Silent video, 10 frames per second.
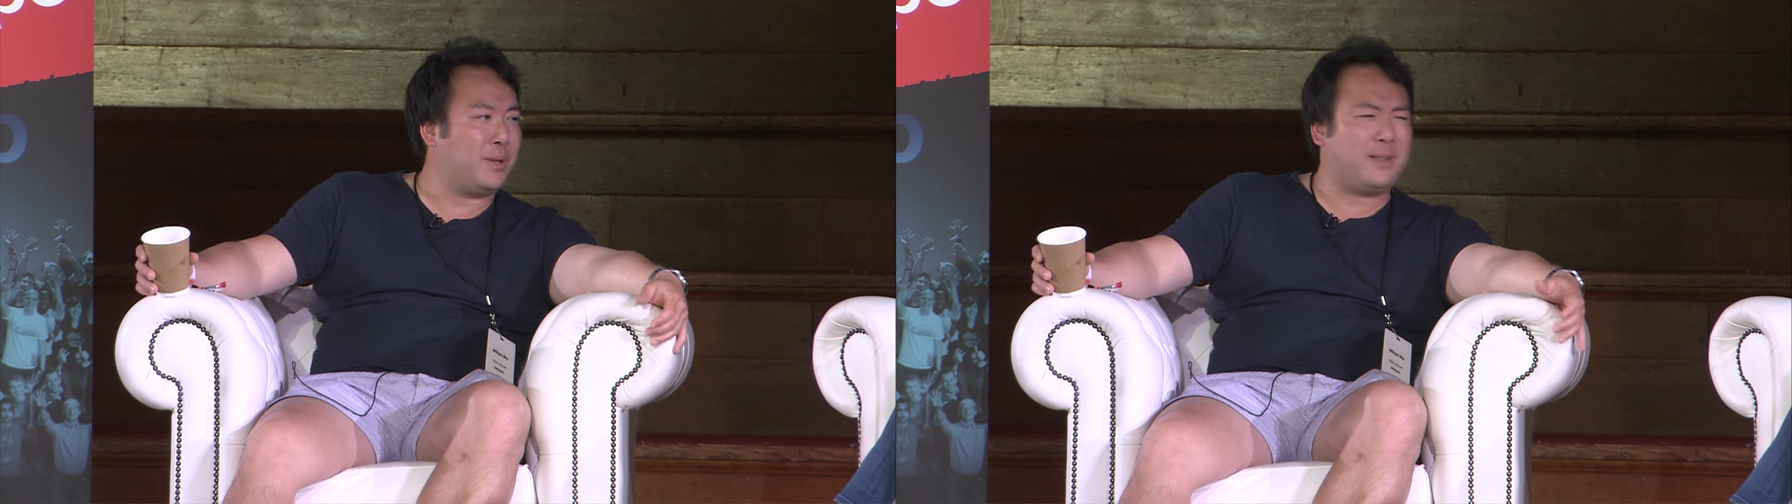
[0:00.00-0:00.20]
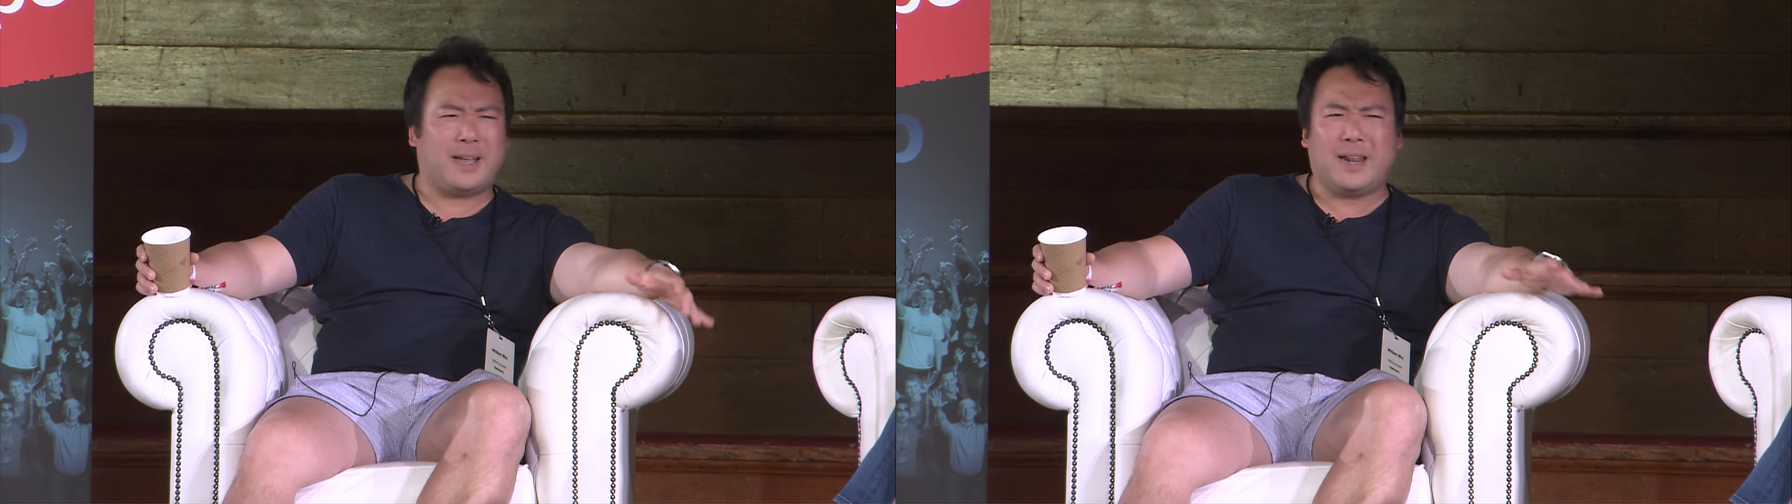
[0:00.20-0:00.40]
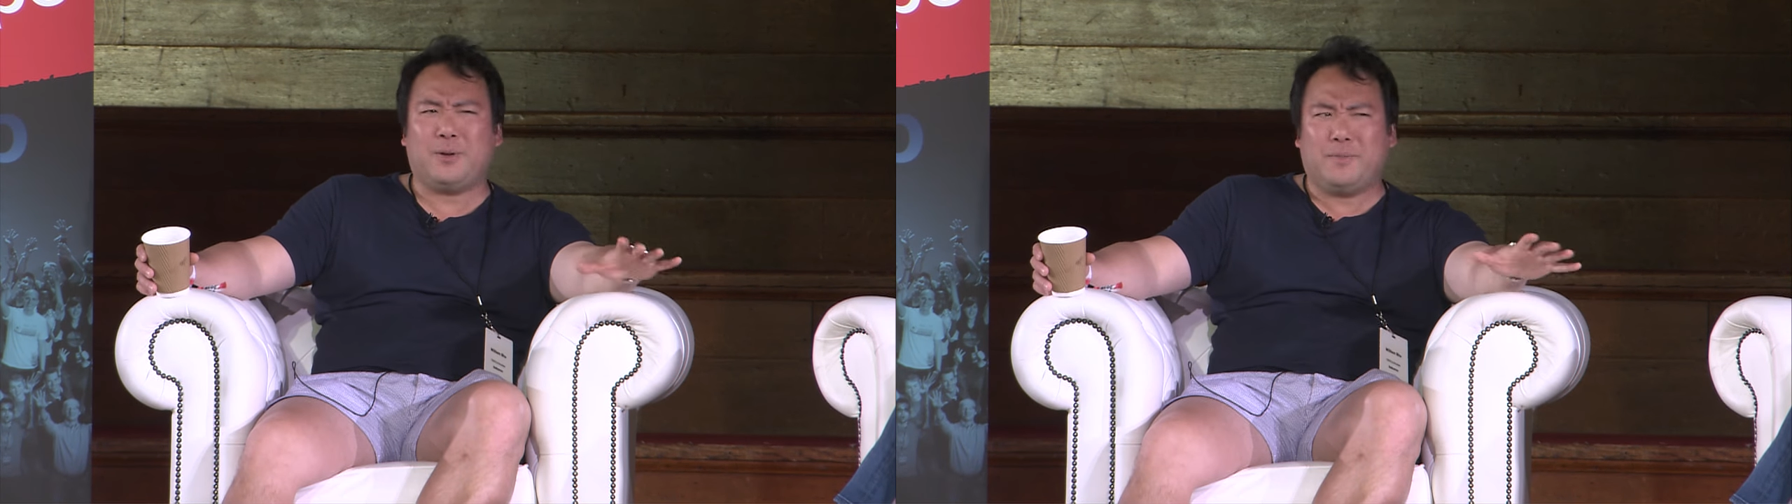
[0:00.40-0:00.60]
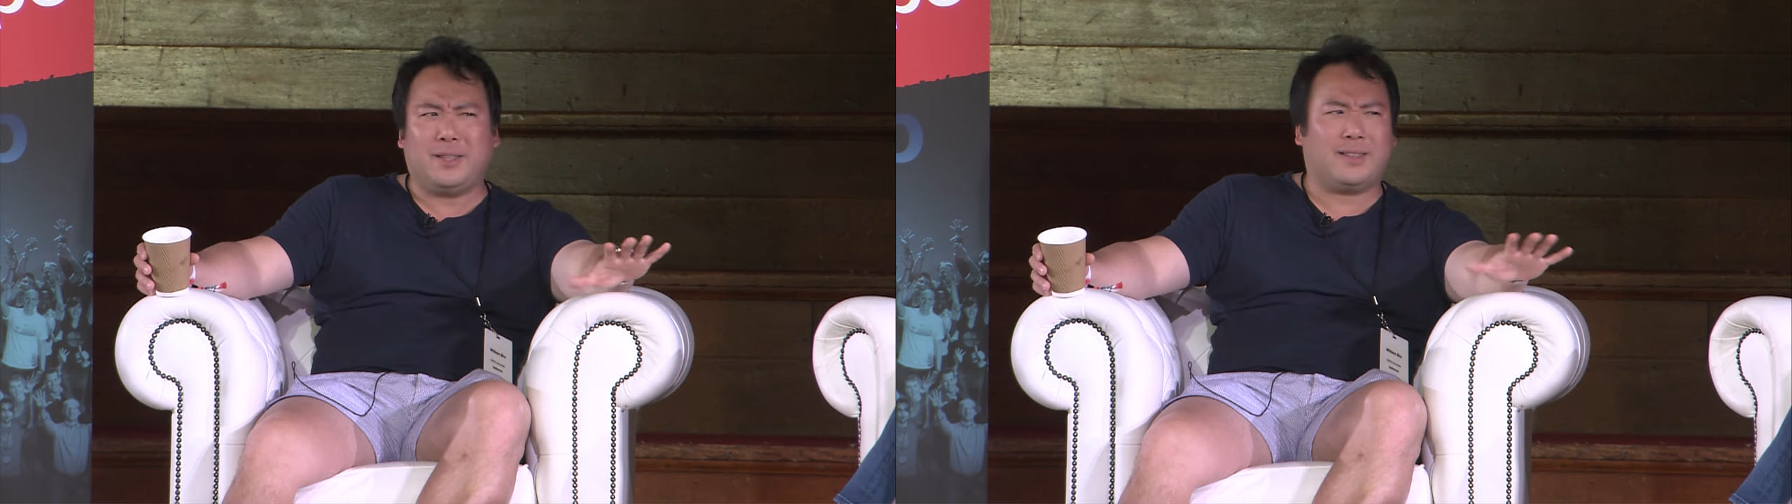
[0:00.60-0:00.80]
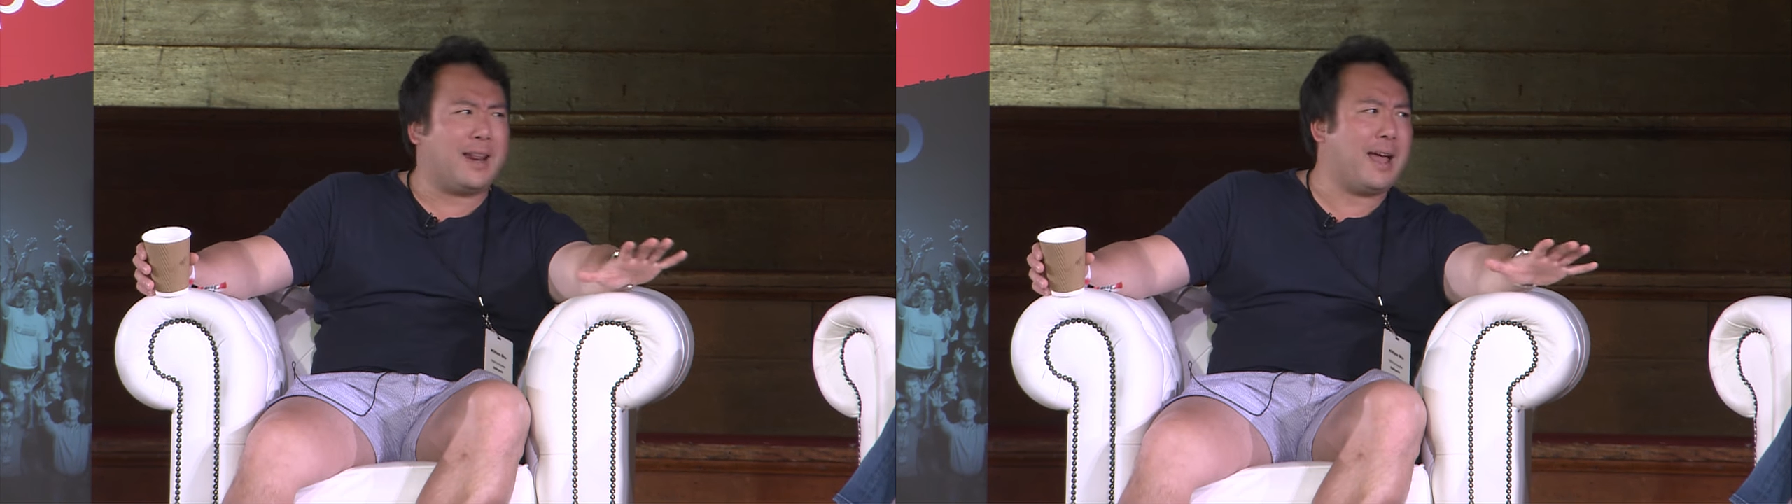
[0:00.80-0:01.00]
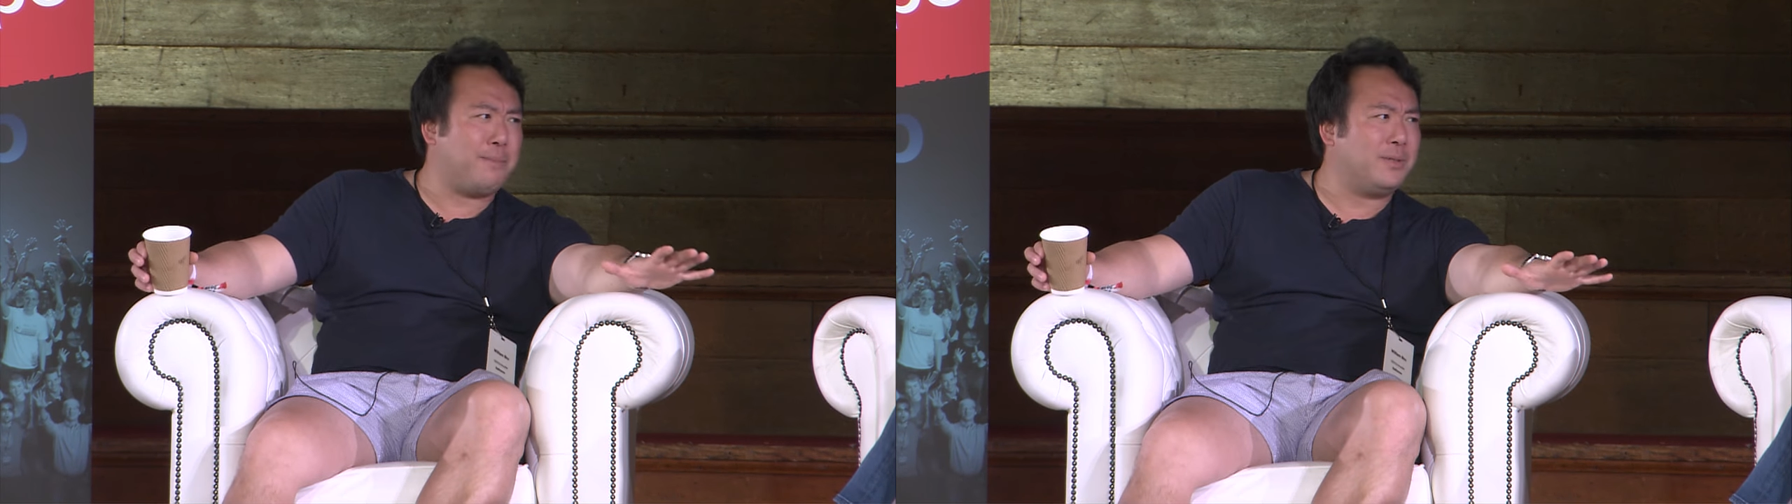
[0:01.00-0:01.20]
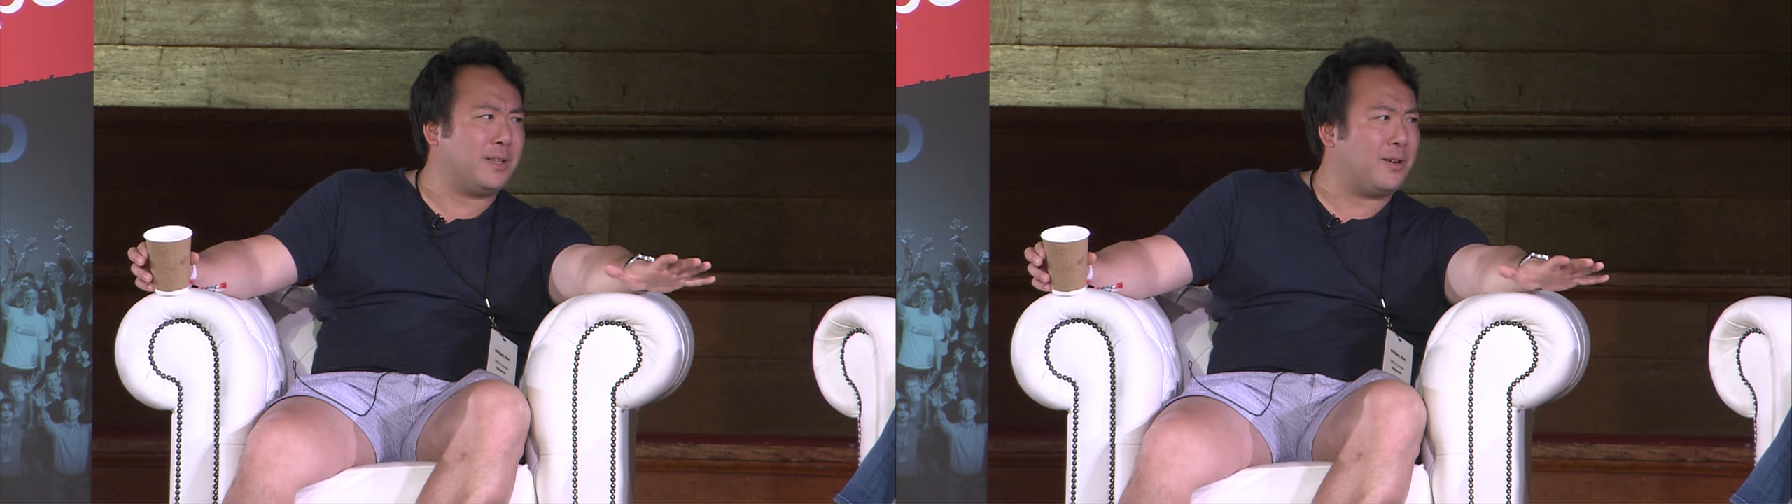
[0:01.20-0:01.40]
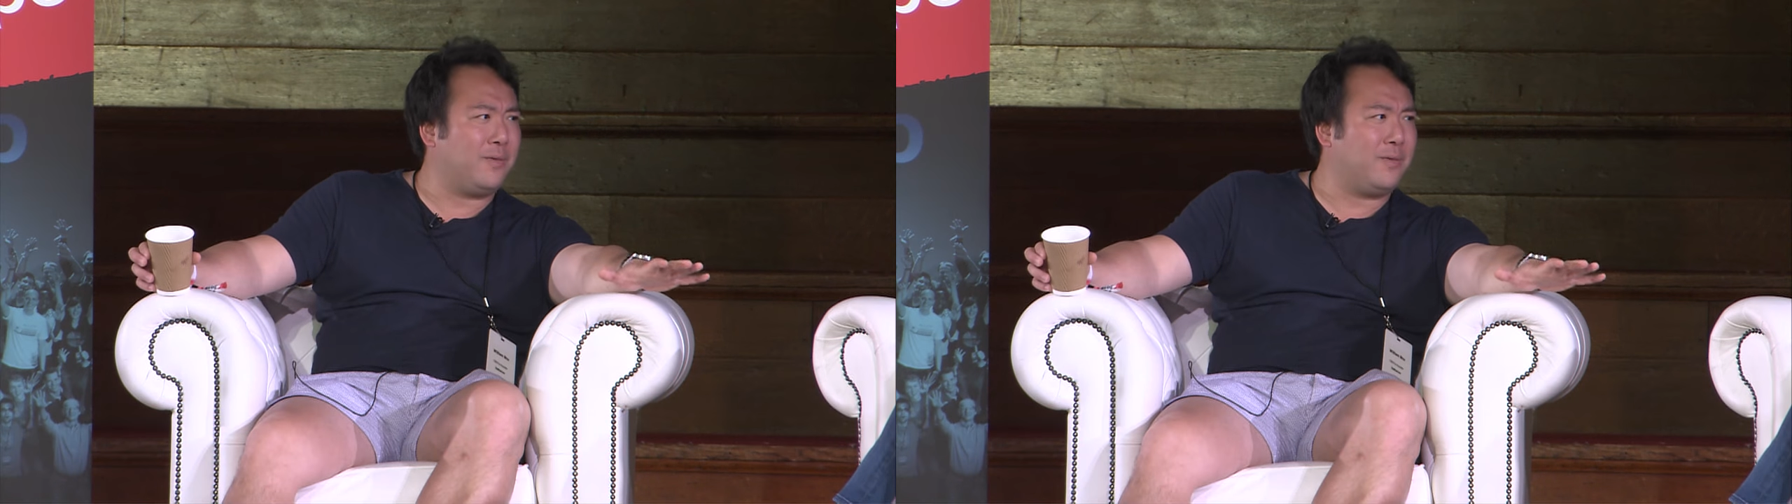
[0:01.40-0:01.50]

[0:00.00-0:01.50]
But I don't even think that happens that